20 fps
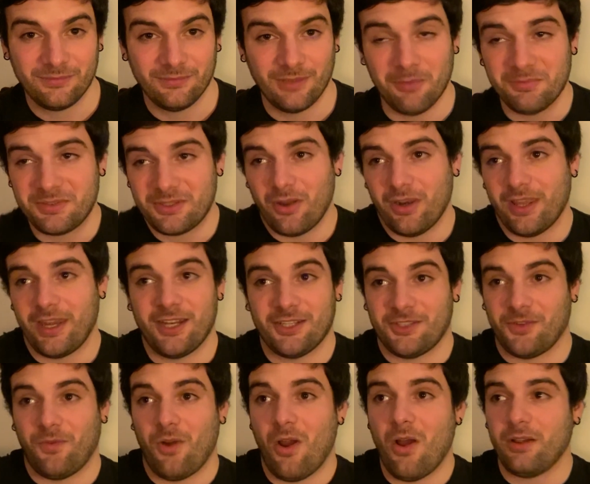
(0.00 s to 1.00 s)
I'm solid
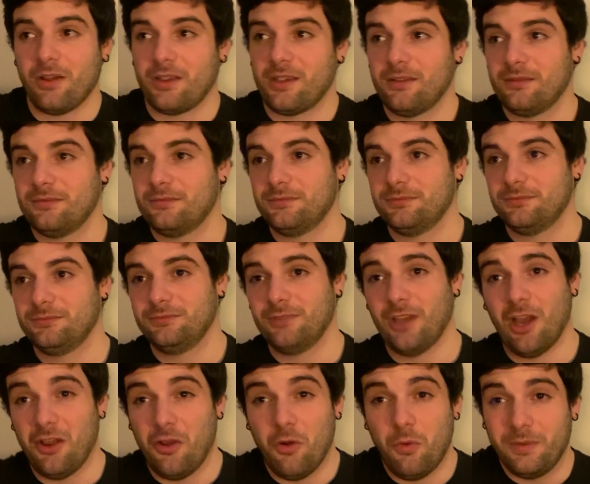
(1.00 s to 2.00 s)
as a rock.
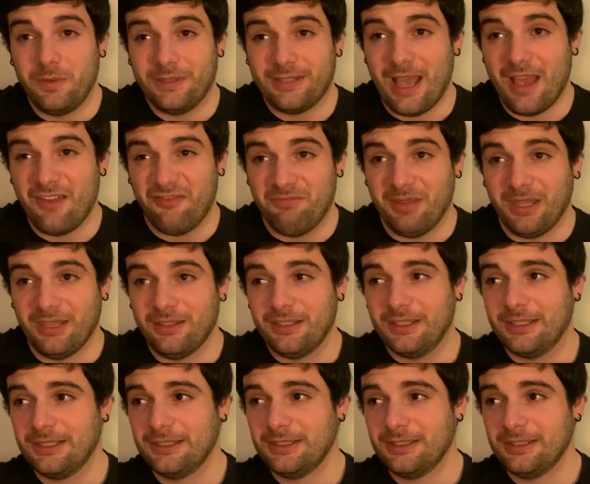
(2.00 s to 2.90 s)
I always have been.